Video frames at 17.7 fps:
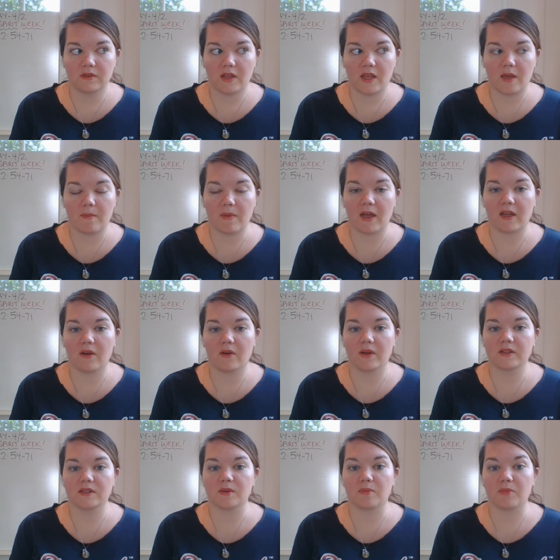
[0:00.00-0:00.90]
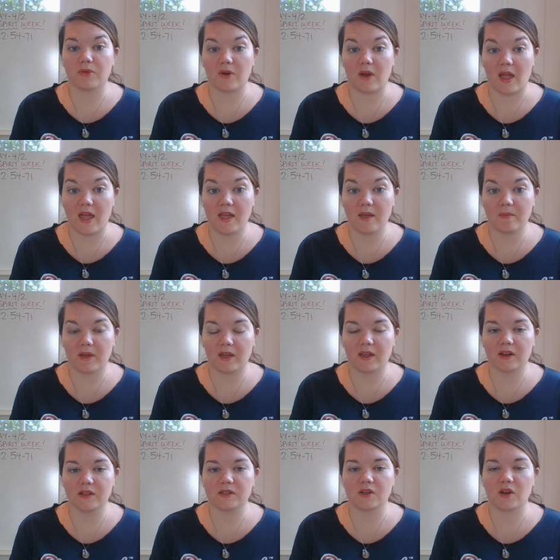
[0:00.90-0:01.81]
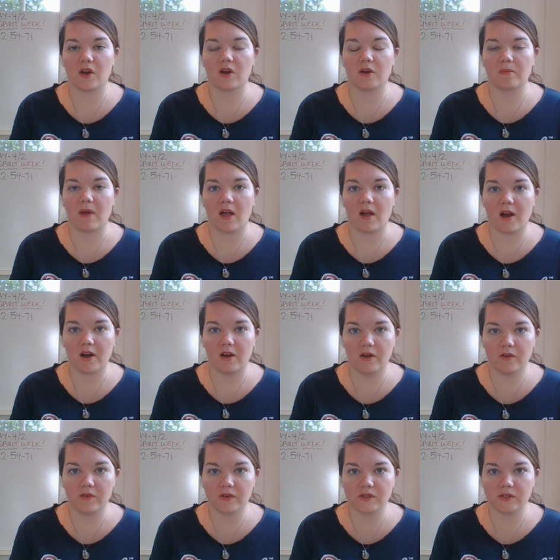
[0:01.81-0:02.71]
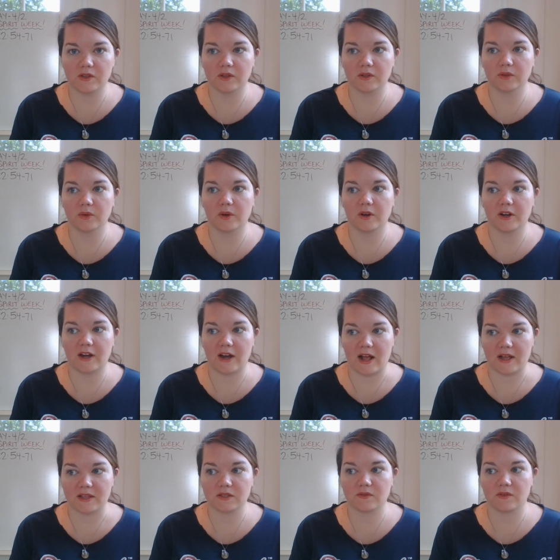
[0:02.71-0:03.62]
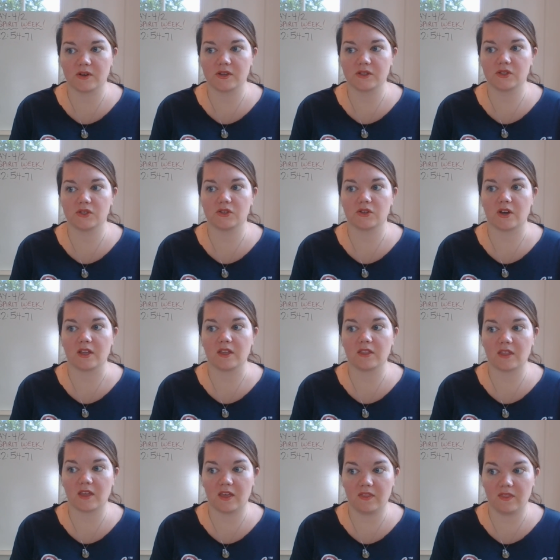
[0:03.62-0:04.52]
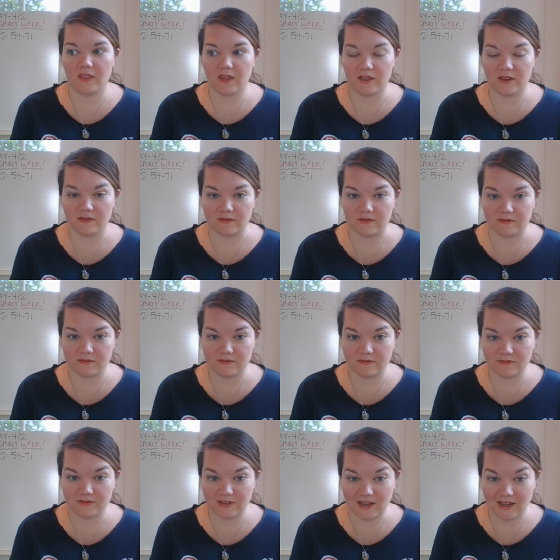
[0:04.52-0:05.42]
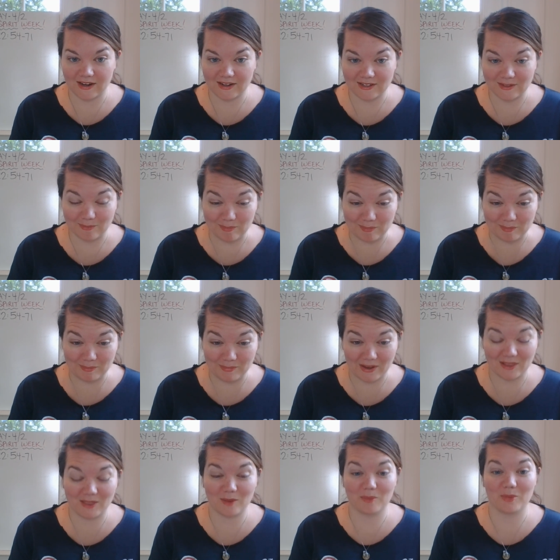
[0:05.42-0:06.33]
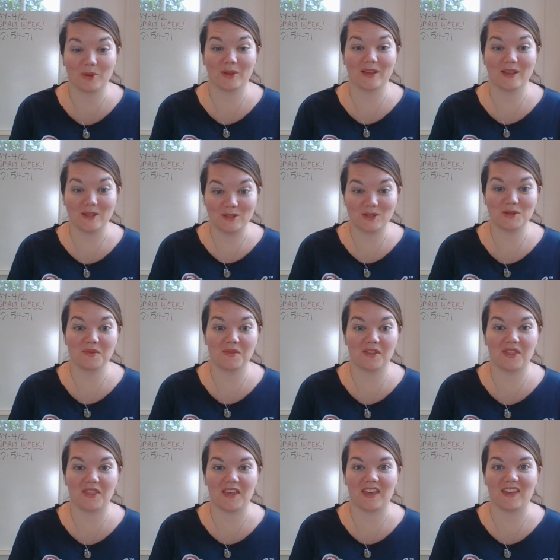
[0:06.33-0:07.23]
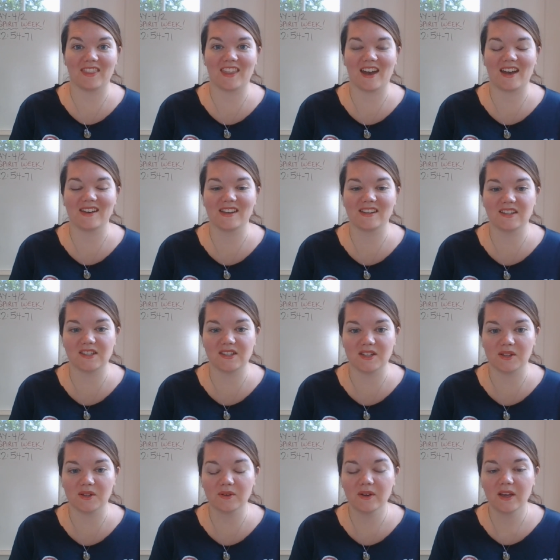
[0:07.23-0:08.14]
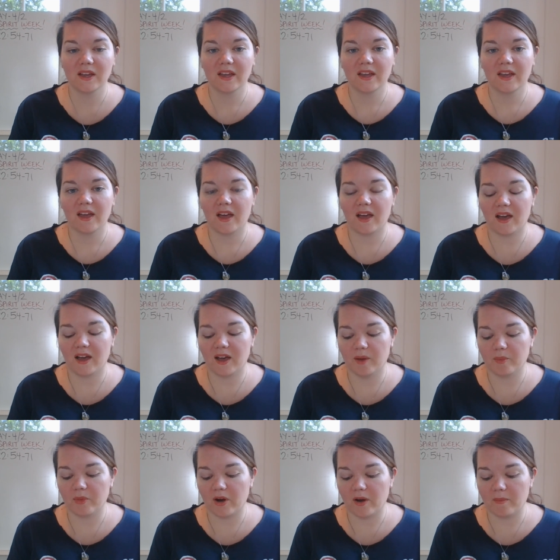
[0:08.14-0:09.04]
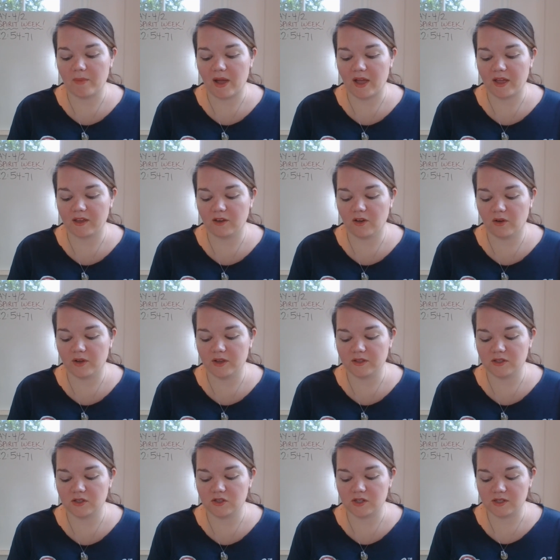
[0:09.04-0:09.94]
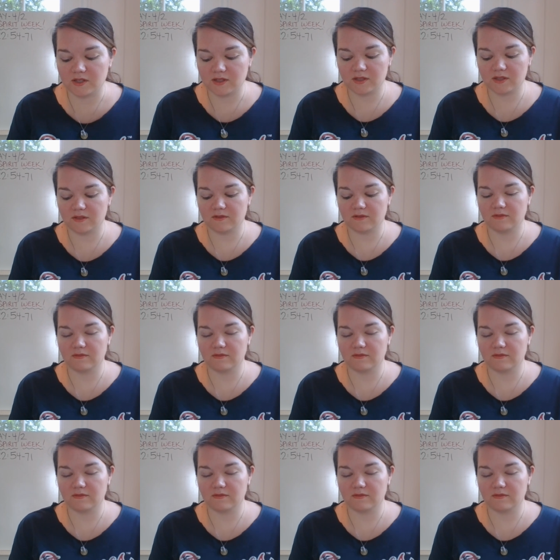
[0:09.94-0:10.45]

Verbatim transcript: am I going to pray? Am I going to turn my heart over to the Lord and ask for His strength and then kind of bite the bullet and do the thing that I need to do? Um, or am I going to just